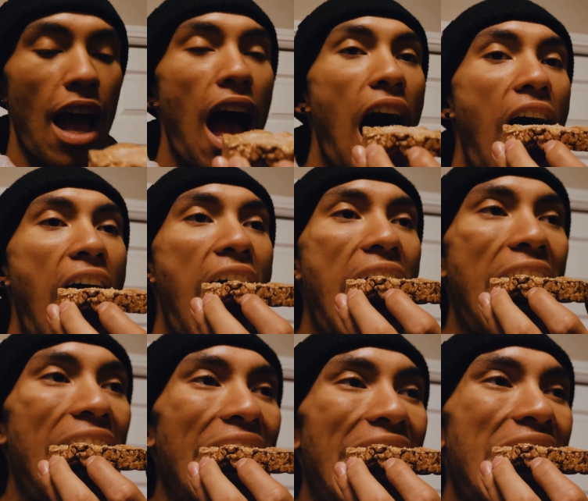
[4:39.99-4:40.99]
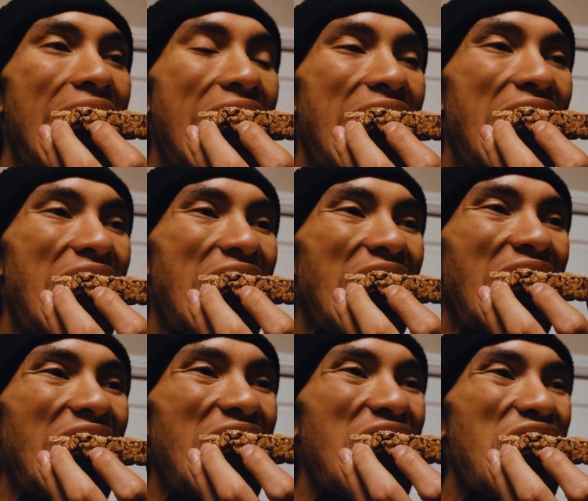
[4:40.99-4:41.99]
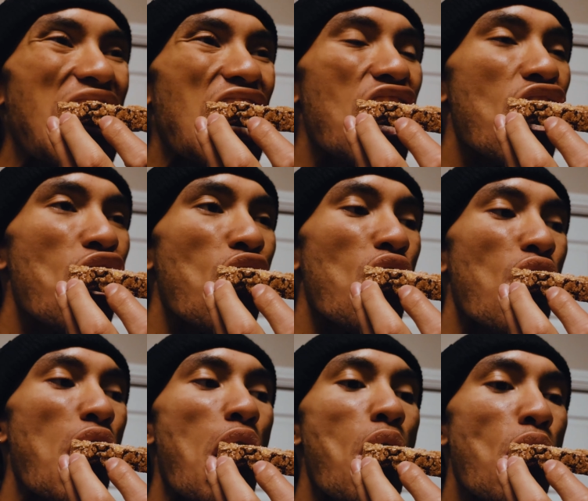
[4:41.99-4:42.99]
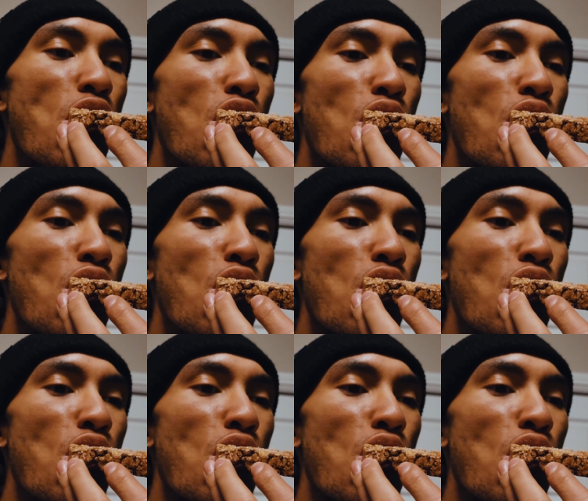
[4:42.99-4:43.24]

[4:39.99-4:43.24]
After, 20 to 16 weeks